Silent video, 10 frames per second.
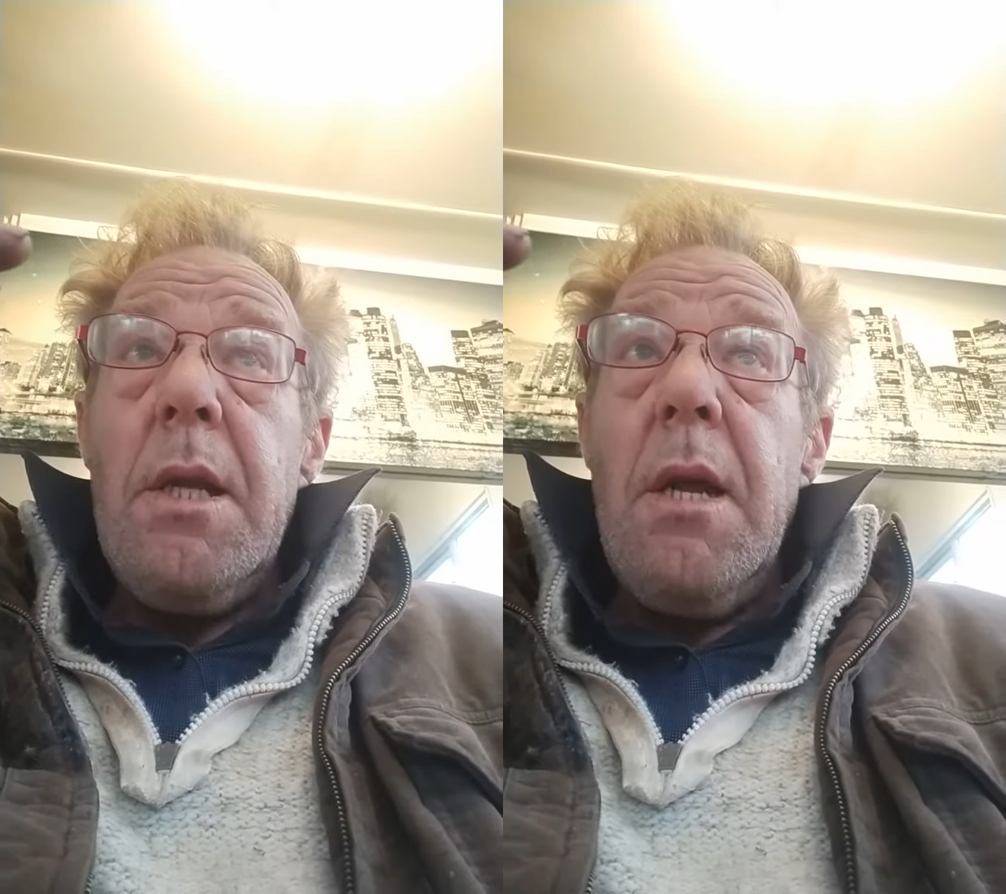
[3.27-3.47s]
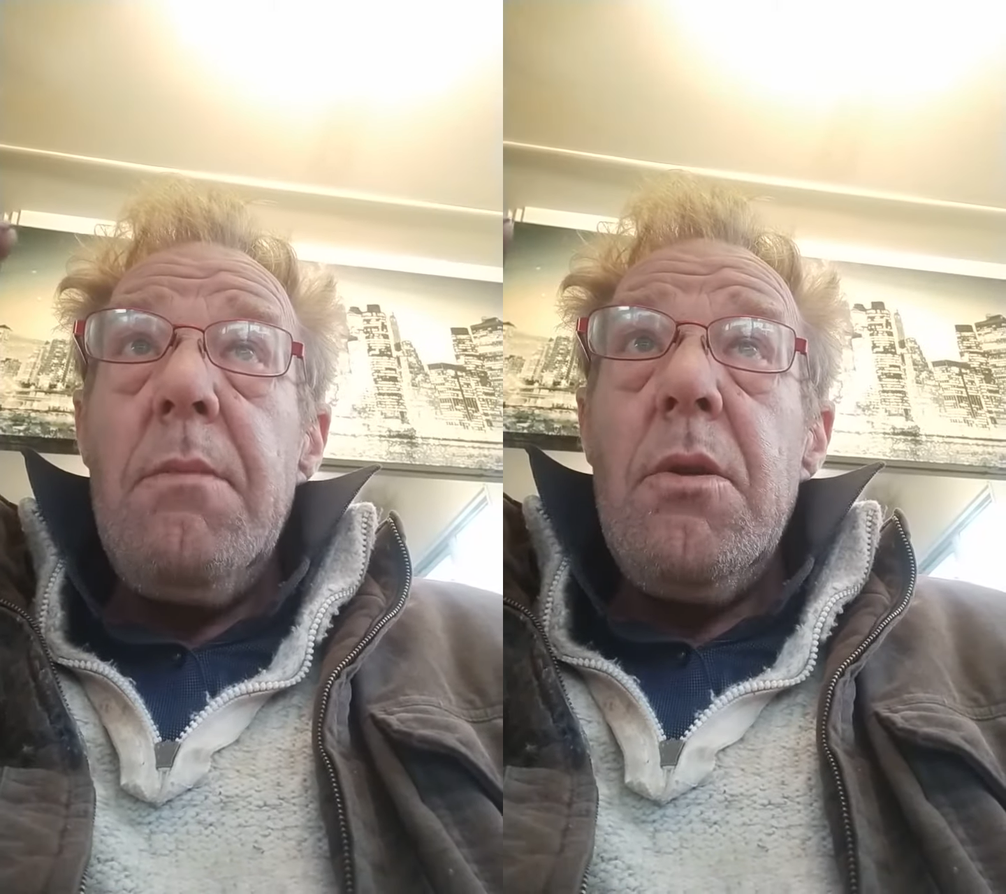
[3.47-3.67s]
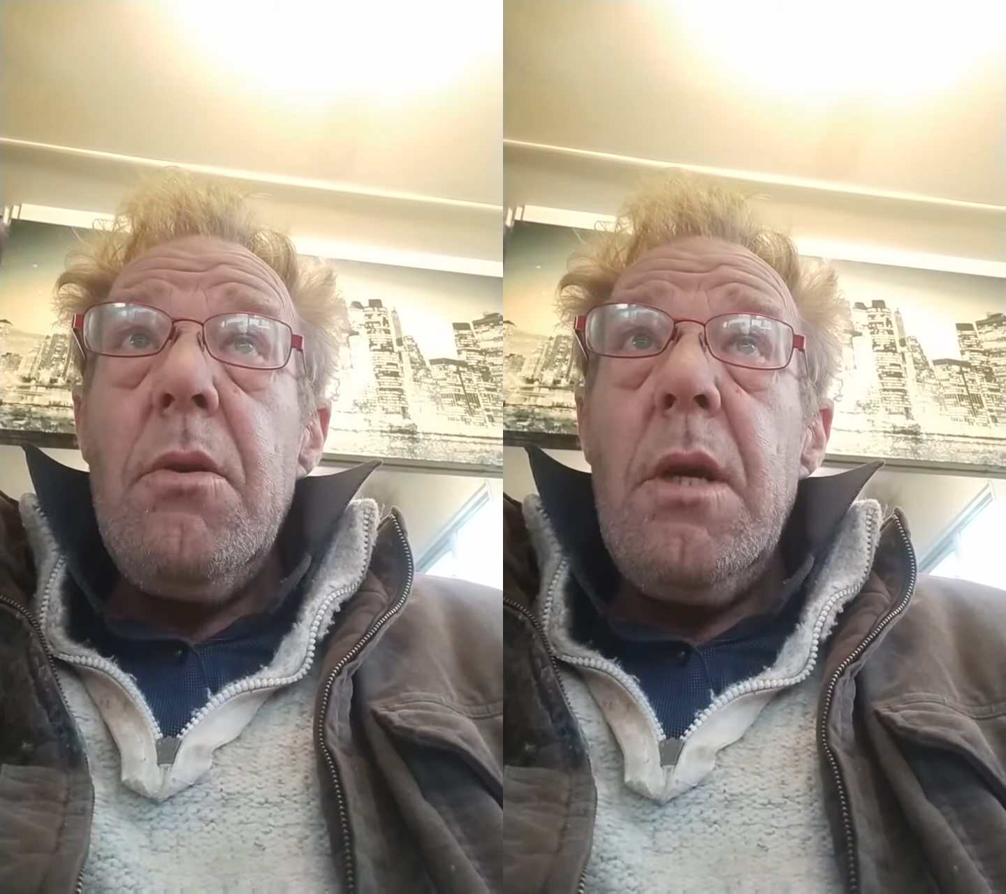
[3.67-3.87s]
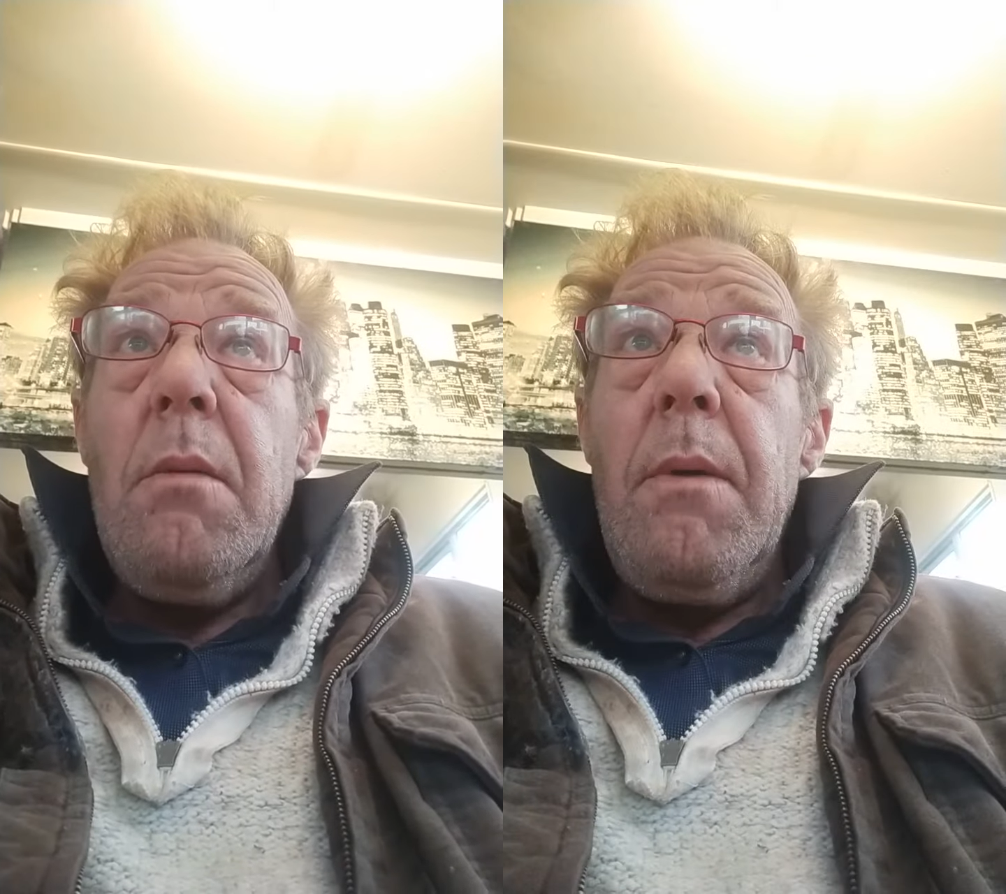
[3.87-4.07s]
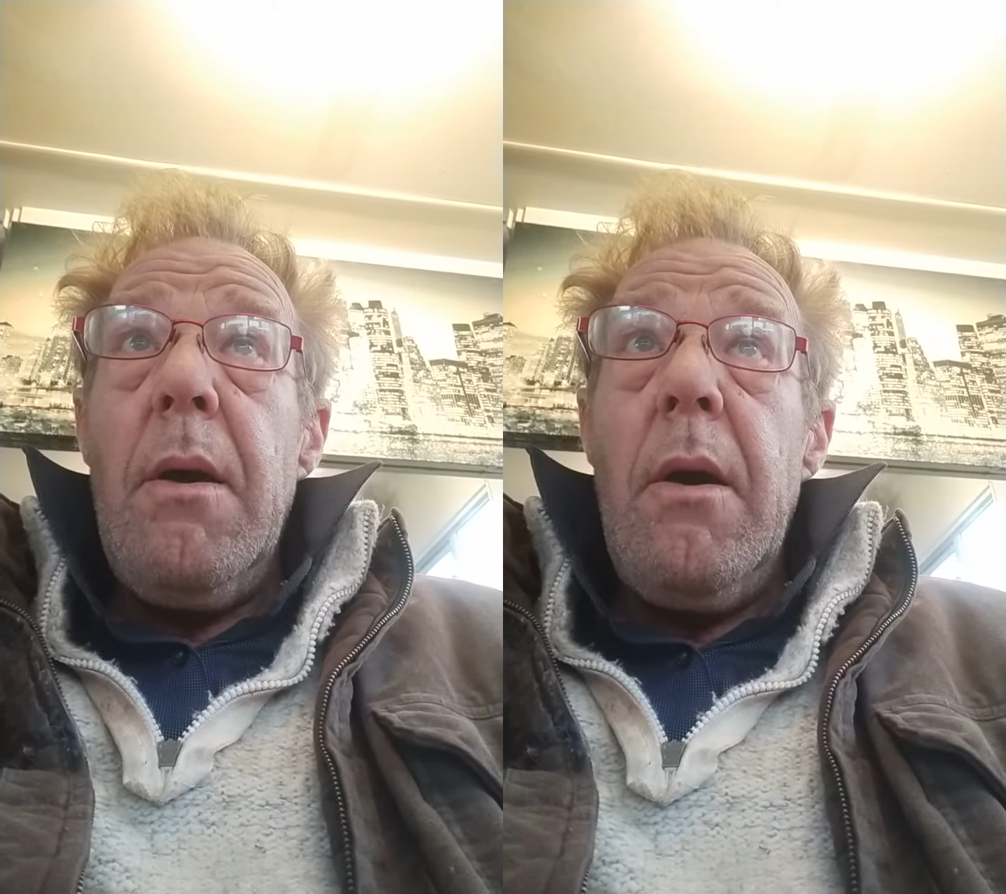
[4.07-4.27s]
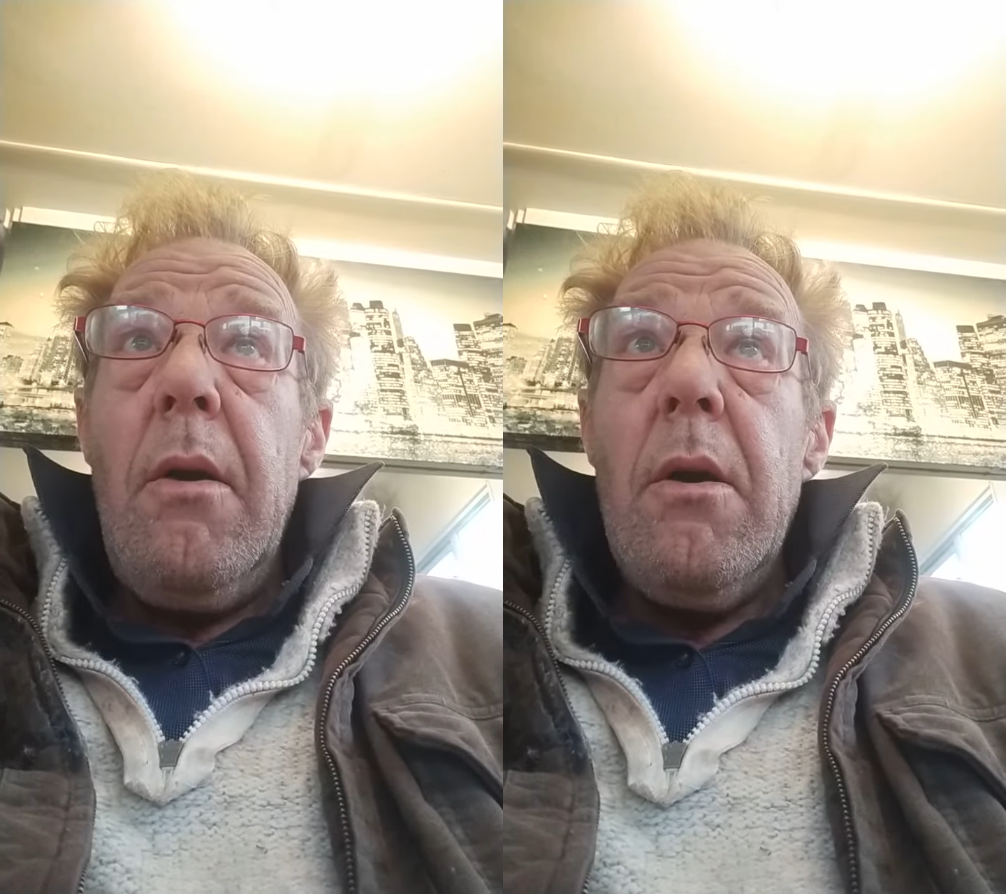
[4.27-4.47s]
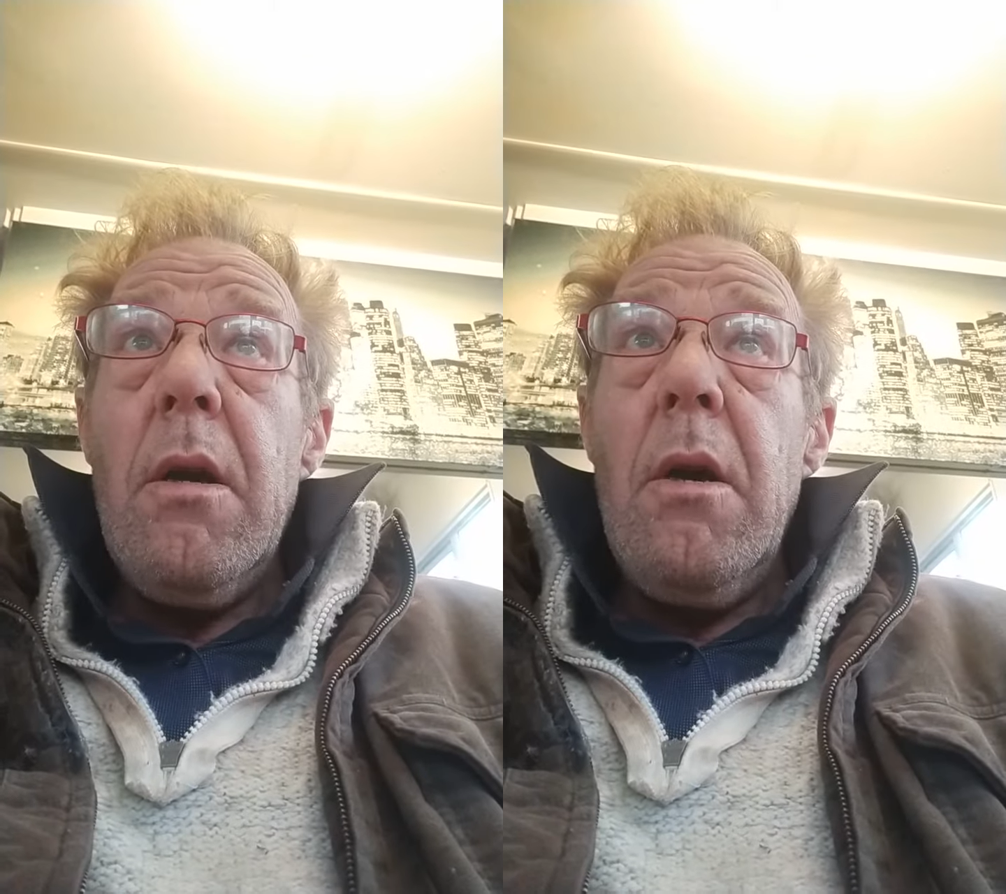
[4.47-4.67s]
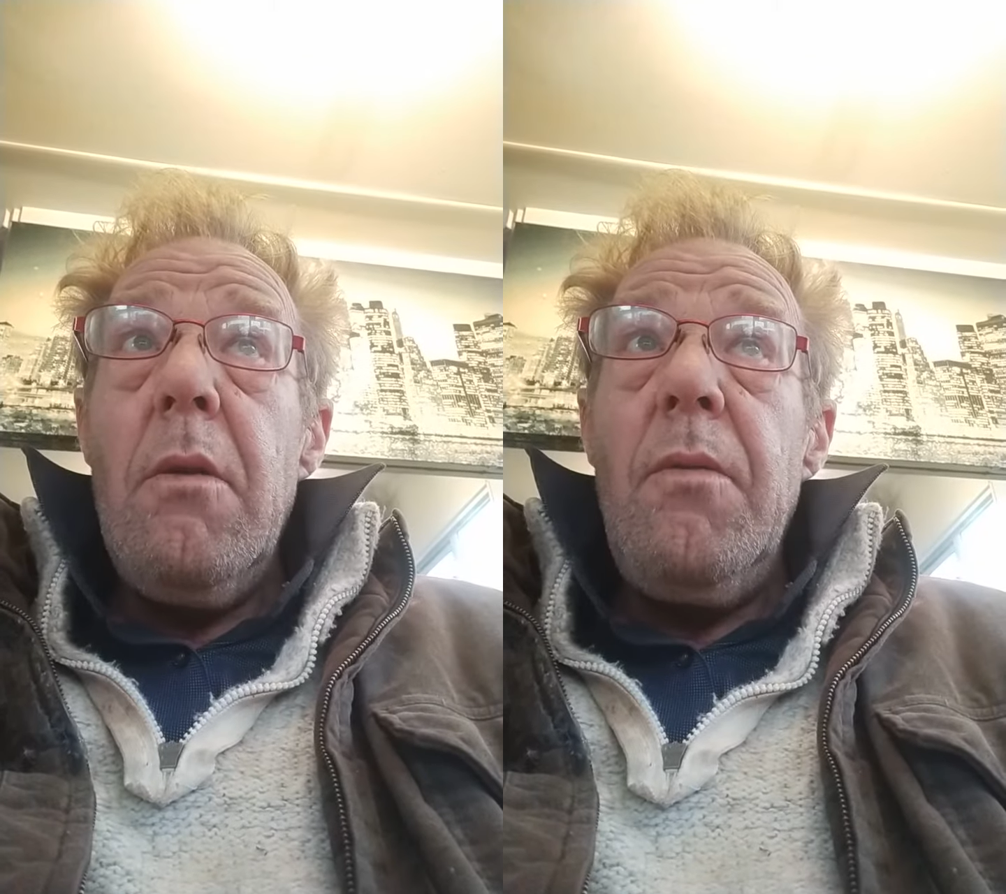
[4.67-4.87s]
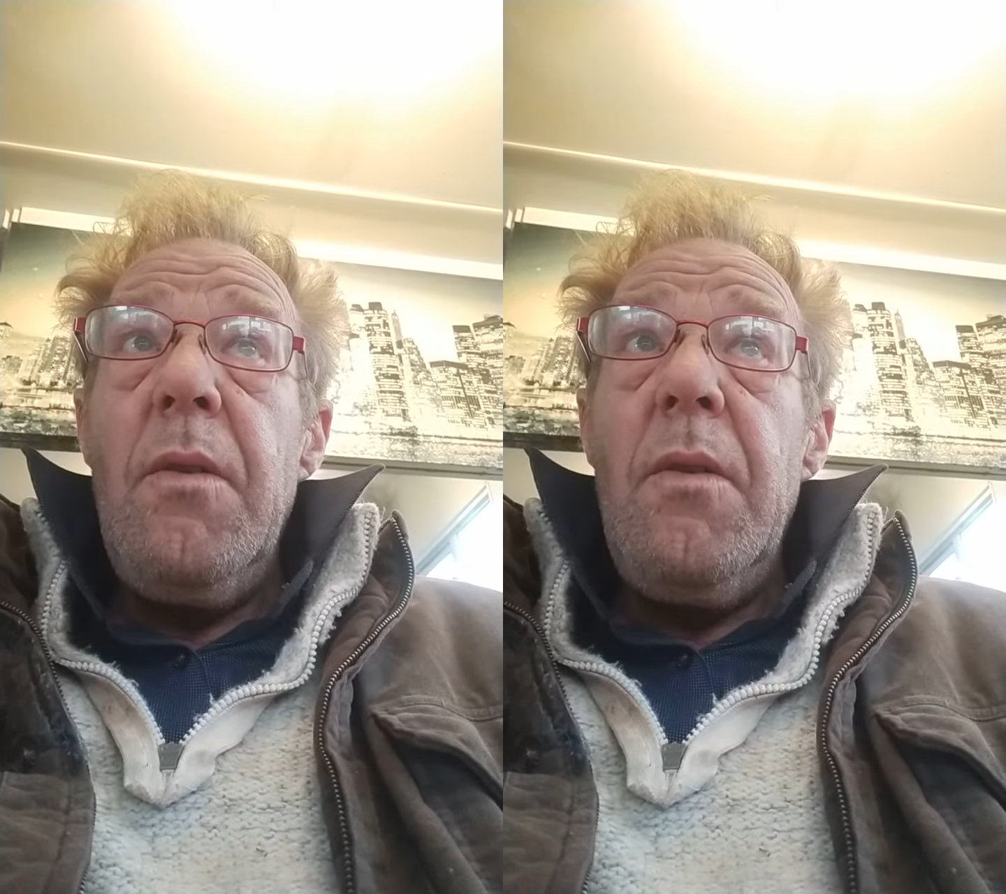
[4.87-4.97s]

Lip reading: and I'm talking about error code